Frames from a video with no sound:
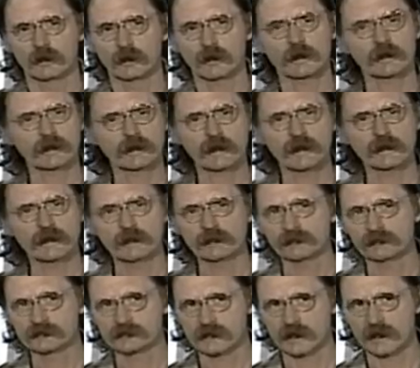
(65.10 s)
I can't
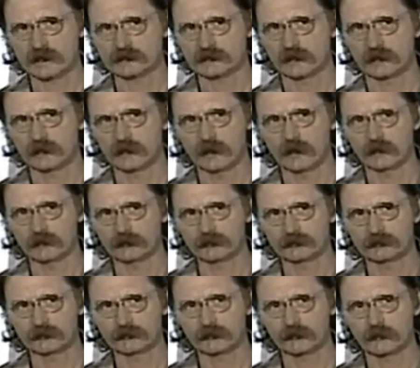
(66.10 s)
emphasize enough
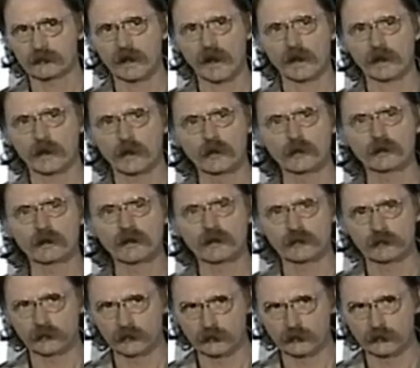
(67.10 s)
not only the